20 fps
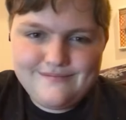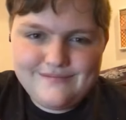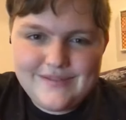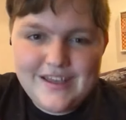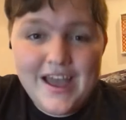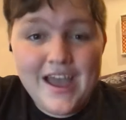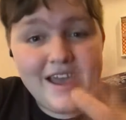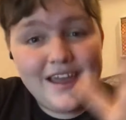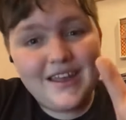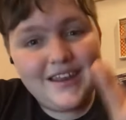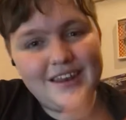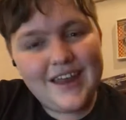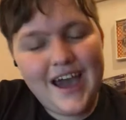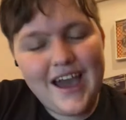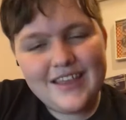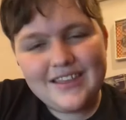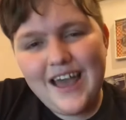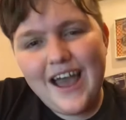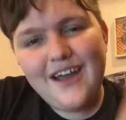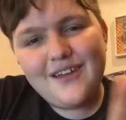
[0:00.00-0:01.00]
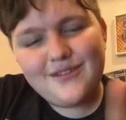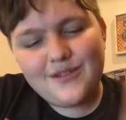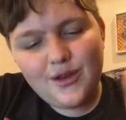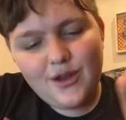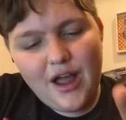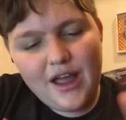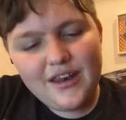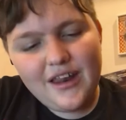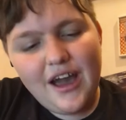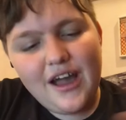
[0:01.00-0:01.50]
And
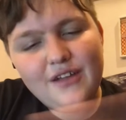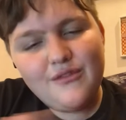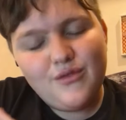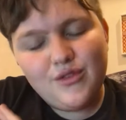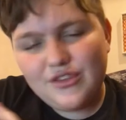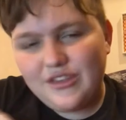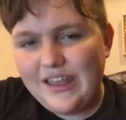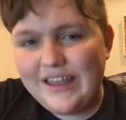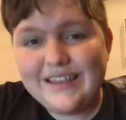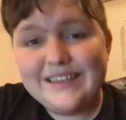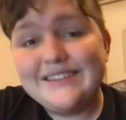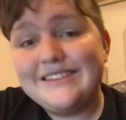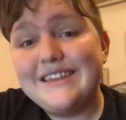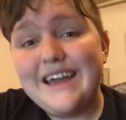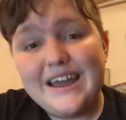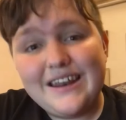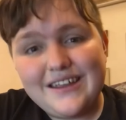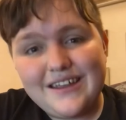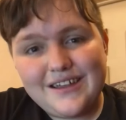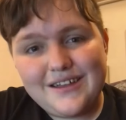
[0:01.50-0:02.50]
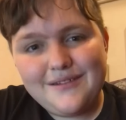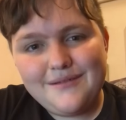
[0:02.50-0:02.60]
I was ecstatic.